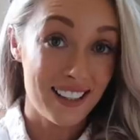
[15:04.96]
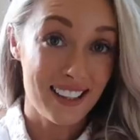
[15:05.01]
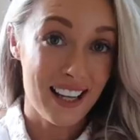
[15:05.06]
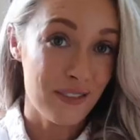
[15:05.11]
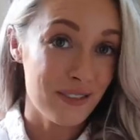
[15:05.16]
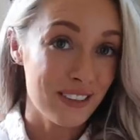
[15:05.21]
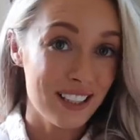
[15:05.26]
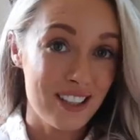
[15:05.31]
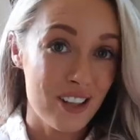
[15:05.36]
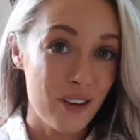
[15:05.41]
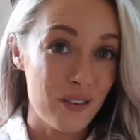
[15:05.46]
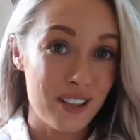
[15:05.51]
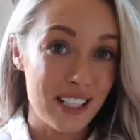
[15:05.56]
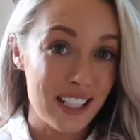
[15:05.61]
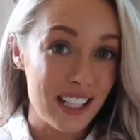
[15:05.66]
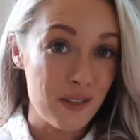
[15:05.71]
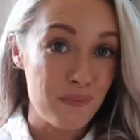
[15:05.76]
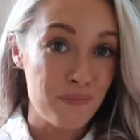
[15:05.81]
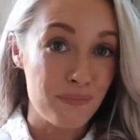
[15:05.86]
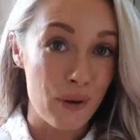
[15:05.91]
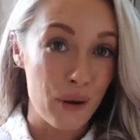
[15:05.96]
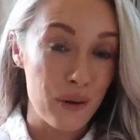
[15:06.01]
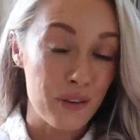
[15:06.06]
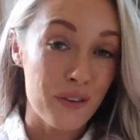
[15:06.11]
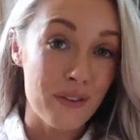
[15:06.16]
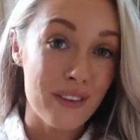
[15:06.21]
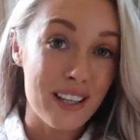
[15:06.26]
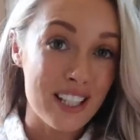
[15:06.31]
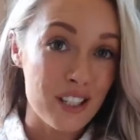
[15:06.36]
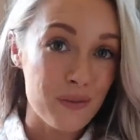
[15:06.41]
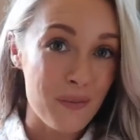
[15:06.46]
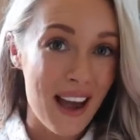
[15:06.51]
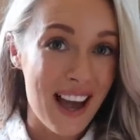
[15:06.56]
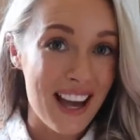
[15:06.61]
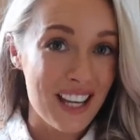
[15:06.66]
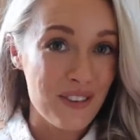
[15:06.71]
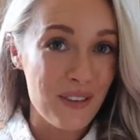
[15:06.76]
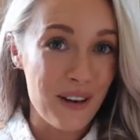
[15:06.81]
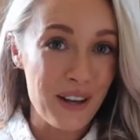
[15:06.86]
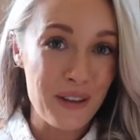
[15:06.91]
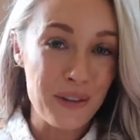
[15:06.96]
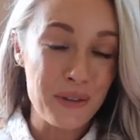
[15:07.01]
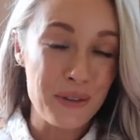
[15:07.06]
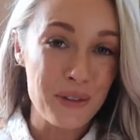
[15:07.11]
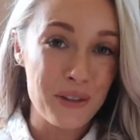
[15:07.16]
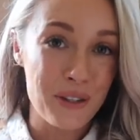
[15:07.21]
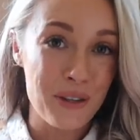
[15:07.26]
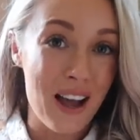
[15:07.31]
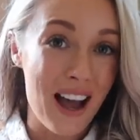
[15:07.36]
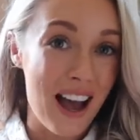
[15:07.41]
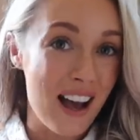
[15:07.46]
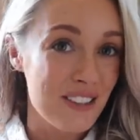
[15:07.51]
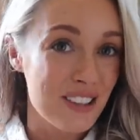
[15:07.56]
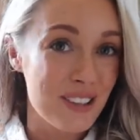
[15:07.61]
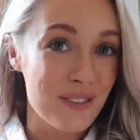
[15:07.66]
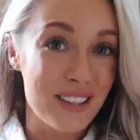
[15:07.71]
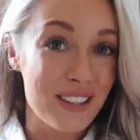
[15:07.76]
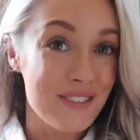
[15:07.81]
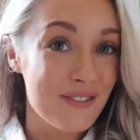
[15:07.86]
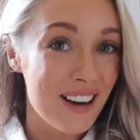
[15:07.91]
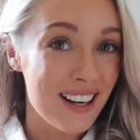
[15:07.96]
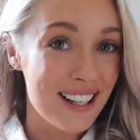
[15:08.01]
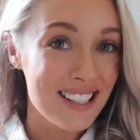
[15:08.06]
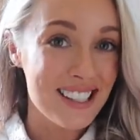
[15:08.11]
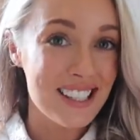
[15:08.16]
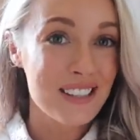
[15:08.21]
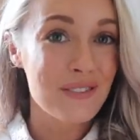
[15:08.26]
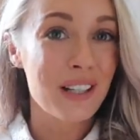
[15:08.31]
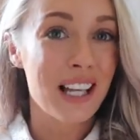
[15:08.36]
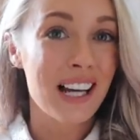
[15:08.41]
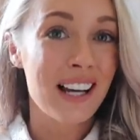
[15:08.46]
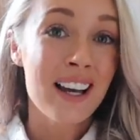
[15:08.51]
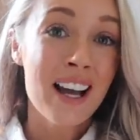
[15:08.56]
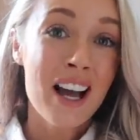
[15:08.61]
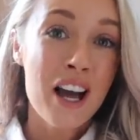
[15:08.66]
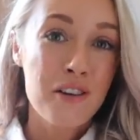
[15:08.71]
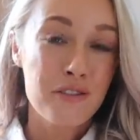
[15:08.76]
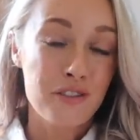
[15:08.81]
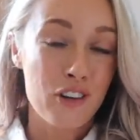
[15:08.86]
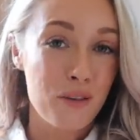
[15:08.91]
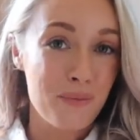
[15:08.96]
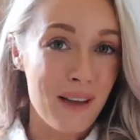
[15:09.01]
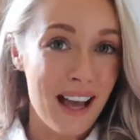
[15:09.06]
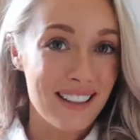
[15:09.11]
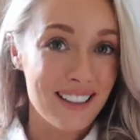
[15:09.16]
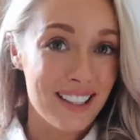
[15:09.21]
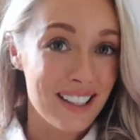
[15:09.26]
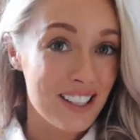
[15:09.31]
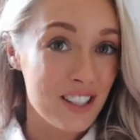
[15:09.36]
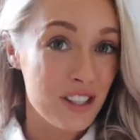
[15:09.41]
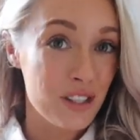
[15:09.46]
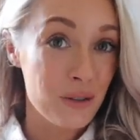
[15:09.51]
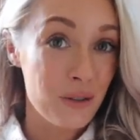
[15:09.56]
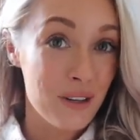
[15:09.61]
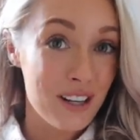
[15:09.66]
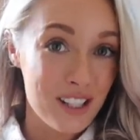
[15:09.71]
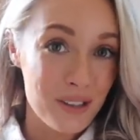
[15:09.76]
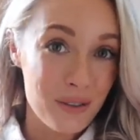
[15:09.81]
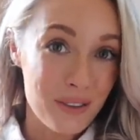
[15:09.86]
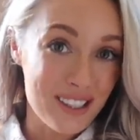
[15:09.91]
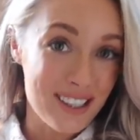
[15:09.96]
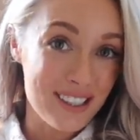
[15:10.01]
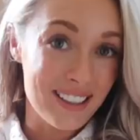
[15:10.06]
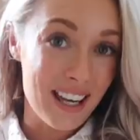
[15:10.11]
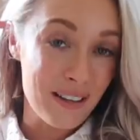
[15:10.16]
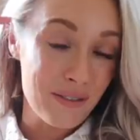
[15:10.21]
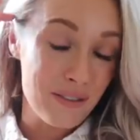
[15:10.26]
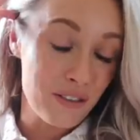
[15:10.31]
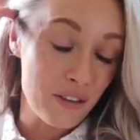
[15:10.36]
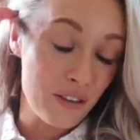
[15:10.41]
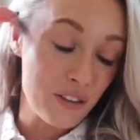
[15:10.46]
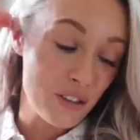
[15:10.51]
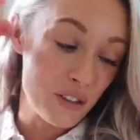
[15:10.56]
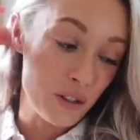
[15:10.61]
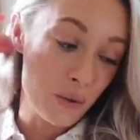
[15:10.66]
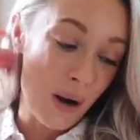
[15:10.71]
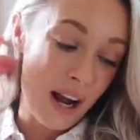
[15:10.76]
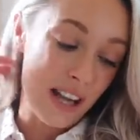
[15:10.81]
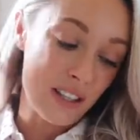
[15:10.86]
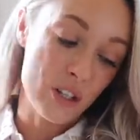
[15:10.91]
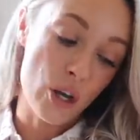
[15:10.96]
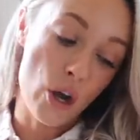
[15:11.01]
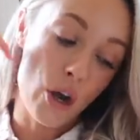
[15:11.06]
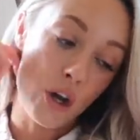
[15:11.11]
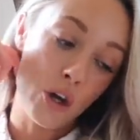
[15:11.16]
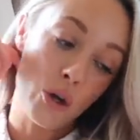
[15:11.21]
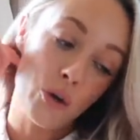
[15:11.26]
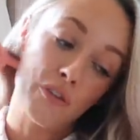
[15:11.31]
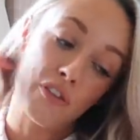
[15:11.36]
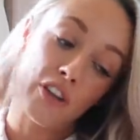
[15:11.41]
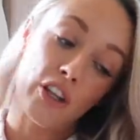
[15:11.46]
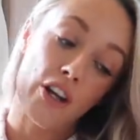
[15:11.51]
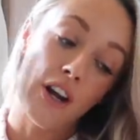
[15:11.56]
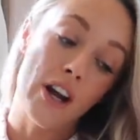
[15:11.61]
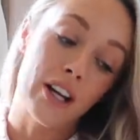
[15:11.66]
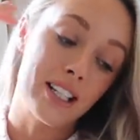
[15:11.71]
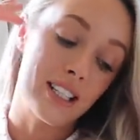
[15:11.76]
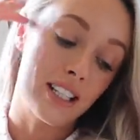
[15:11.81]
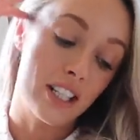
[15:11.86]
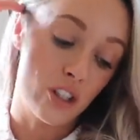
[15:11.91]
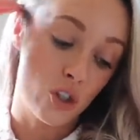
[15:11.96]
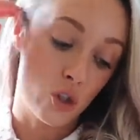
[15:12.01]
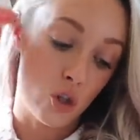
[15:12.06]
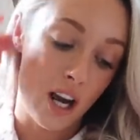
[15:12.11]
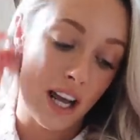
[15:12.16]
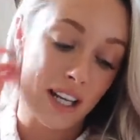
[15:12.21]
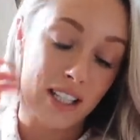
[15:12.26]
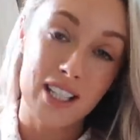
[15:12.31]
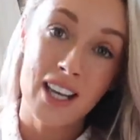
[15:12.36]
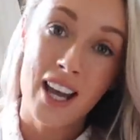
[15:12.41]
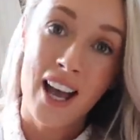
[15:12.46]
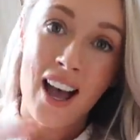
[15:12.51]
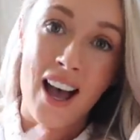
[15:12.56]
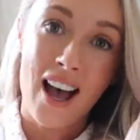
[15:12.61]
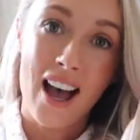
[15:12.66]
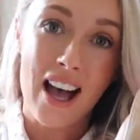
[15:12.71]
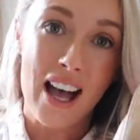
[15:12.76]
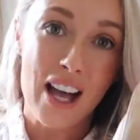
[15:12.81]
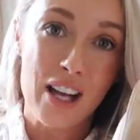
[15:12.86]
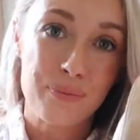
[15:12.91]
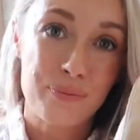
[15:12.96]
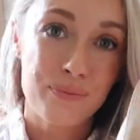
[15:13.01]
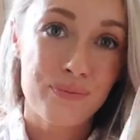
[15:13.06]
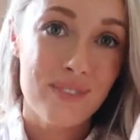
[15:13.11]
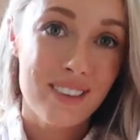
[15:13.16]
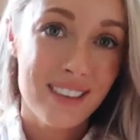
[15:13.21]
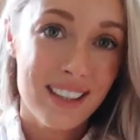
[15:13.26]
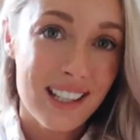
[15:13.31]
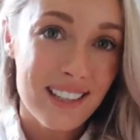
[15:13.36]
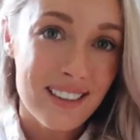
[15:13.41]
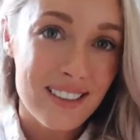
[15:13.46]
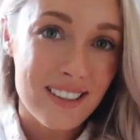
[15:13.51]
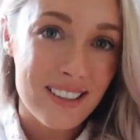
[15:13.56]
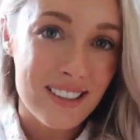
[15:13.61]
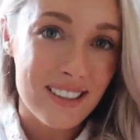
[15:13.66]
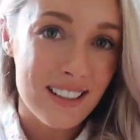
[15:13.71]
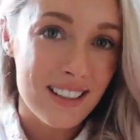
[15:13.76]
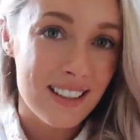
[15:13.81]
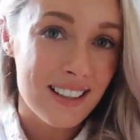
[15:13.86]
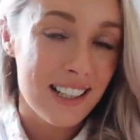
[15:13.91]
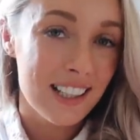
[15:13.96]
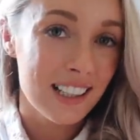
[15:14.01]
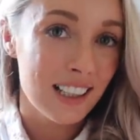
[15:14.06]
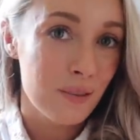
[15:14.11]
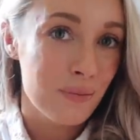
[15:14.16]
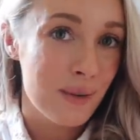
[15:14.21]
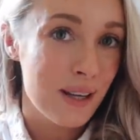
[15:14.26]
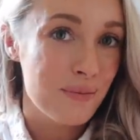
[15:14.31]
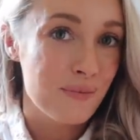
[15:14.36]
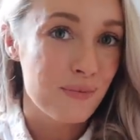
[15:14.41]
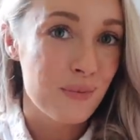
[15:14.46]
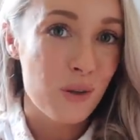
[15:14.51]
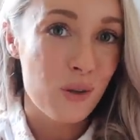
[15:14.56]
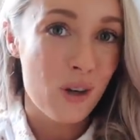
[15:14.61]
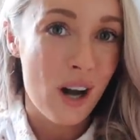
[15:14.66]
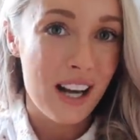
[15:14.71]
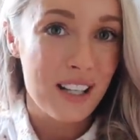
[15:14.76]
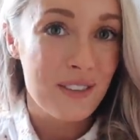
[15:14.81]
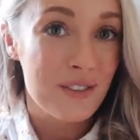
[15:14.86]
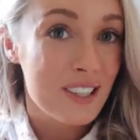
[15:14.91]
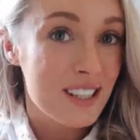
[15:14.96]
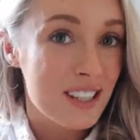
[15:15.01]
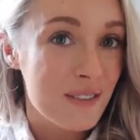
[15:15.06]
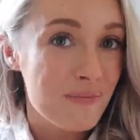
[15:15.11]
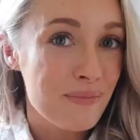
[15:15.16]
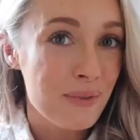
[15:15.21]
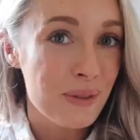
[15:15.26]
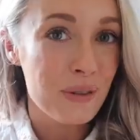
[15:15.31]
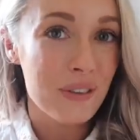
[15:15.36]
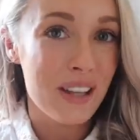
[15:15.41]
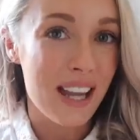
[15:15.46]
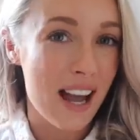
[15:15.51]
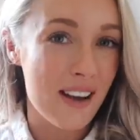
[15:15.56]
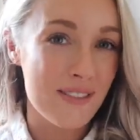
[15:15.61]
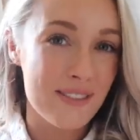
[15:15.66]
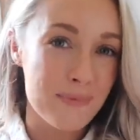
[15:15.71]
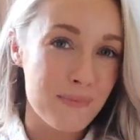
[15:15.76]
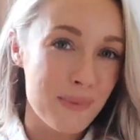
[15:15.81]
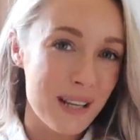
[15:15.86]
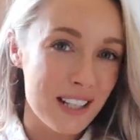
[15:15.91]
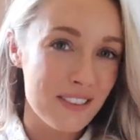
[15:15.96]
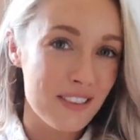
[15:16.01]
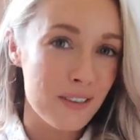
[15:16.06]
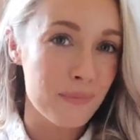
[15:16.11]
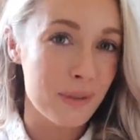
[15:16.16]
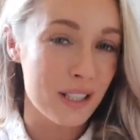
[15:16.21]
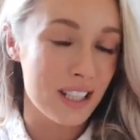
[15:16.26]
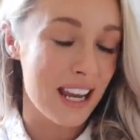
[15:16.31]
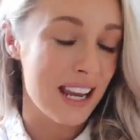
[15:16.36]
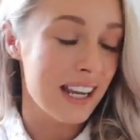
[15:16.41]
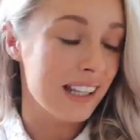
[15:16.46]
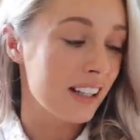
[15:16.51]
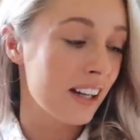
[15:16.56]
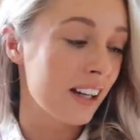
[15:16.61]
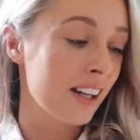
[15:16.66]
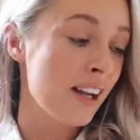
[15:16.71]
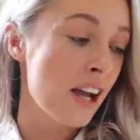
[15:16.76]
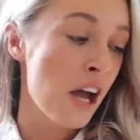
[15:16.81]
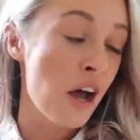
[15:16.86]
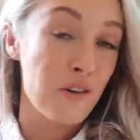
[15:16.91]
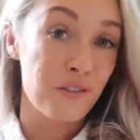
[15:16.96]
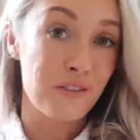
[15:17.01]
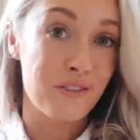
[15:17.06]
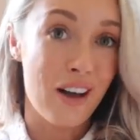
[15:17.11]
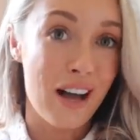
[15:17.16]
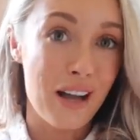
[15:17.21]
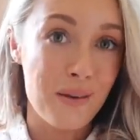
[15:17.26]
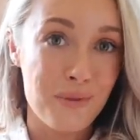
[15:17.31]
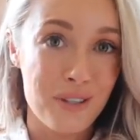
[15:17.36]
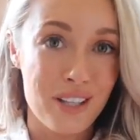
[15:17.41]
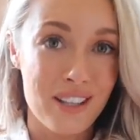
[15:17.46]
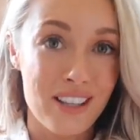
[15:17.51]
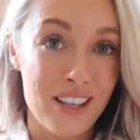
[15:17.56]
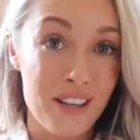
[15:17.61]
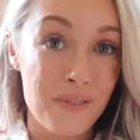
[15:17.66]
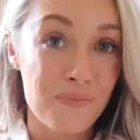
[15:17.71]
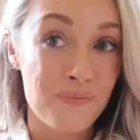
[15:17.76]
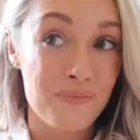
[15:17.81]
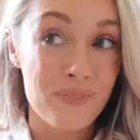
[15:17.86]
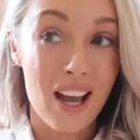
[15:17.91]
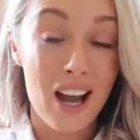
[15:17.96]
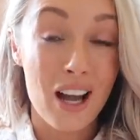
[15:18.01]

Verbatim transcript: I definitely don't need both of these pairs, but I also have something very similar from And Other Stories. Once again, we've got the square toe for the 90s trend. These are just a little bit more kind of simple. They have a bit of a Bottega vibe to them.